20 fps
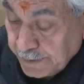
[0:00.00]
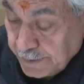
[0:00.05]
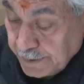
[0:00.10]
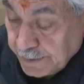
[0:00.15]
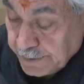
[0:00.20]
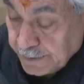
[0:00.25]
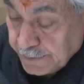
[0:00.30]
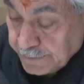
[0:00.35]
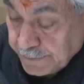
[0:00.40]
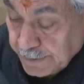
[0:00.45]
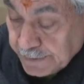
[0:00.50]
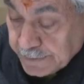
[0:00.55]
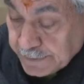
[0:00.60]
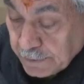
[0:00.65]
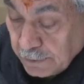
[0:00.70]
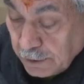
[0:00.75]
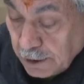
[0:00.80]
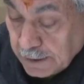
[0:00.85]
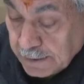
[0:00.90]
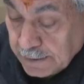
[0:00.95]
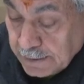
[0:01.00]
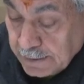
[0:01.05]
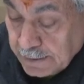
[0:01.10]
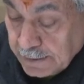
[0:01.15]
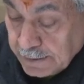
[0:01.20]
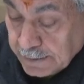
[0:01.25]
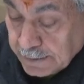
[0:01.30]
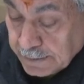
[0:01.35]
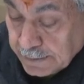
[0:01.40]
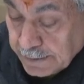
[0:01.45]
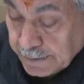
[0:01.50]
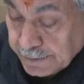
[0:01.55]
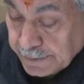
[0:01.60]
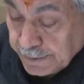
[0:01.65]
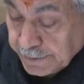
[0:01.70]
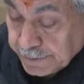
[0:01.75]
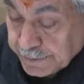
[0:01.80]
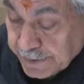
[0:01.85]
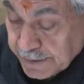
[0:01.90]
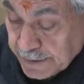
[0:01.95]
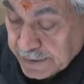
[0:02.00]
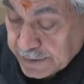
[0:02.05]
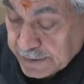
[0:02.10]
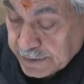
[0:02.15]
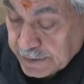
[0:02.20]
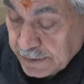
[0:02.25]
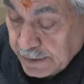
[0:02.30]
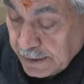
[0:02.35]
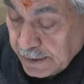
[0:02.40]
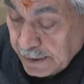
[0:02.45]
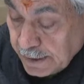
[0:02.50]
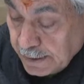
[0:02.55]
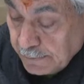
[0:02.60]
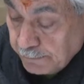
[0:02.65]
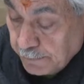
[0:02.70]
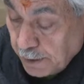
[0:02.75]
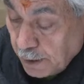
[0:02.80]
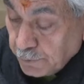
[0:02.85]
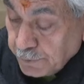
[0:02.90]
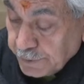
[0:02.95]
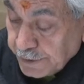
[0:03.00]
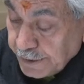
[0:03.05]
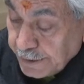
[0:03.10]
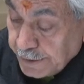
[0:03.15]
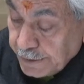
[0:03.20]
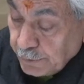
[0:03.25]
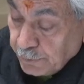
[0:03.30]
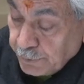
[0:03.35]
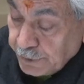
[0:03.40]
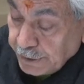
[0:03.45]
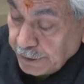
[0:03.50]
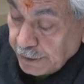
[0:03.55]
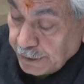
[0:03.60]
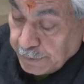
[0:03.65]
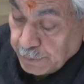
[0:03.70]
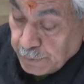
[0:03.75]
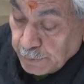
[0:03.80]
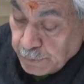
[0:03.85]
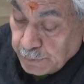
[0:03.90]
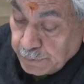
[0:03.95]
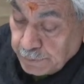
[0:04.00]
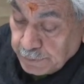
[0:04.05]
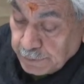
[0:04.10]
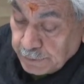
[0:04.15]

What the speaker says: It is this call that entrusts a bounden duty on you